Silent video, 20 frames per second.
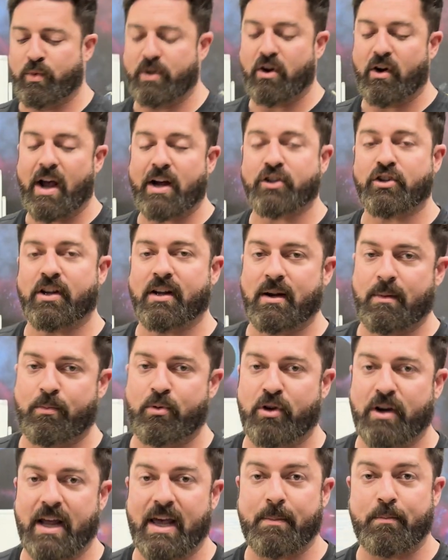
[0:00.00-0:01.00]
I'm actually gonna
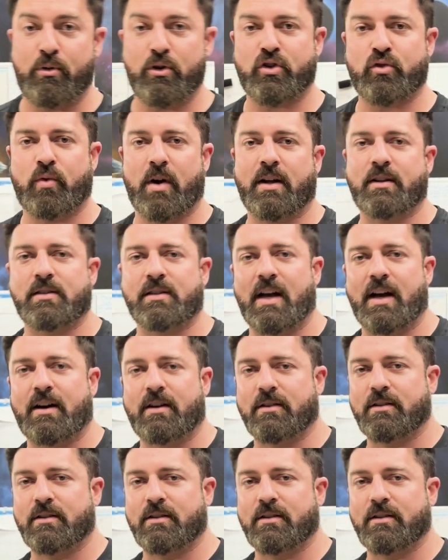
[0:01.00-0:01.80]
put a push rod style